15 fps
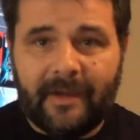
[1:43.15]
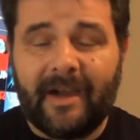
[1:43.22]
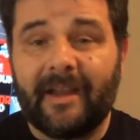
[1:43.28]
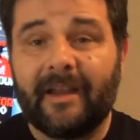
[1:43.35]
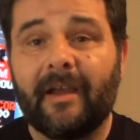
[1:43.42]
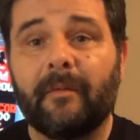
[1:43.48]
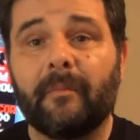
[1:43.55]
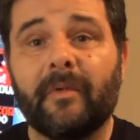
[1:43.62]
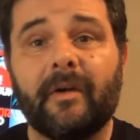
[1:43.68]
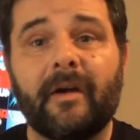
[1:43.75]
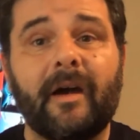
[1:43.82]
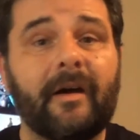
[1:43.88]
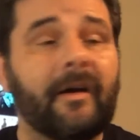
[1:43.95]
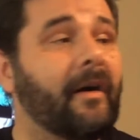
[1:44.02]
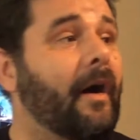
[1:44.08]
and I'm a,
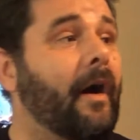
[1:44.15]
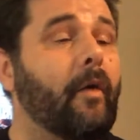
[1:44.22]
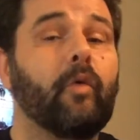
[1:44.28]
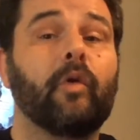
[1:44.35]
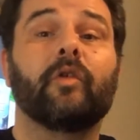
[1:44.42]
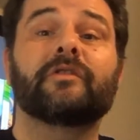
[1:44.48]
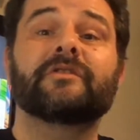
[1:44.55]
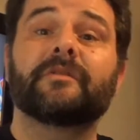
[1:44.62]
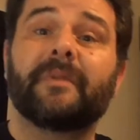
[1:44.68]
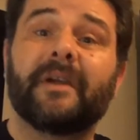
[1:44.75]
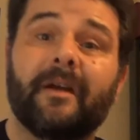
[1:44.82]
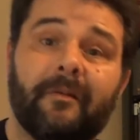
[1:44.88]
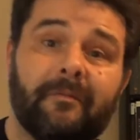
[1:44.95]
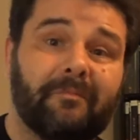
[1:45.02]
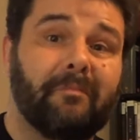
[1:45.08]
I, I will also be
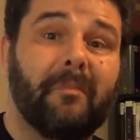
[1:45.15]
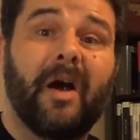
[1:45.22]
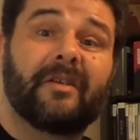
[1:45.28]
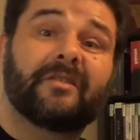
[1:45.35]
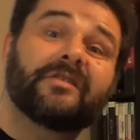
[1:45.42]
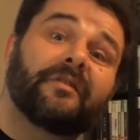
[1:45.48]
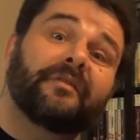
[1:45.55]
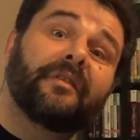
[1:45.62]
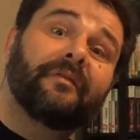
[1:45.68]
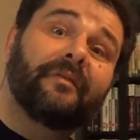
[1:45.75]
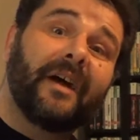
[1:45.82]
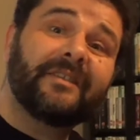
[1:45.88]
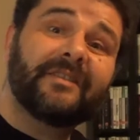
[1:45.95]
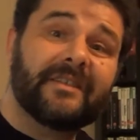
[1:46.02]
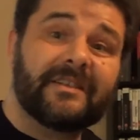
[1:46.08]
a Microsoft
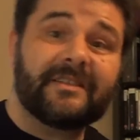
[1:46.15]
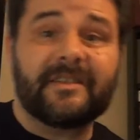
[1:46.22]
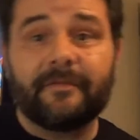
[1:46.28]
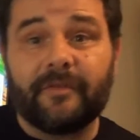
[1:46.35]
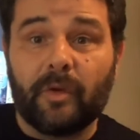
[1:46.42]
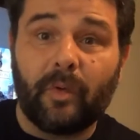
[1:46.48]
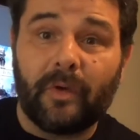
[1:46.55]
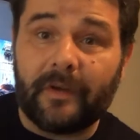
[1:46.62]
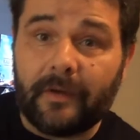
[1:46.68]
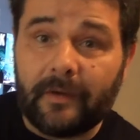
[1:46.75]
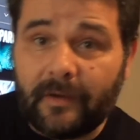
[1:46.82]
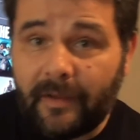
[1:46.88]
evangelist if you wanna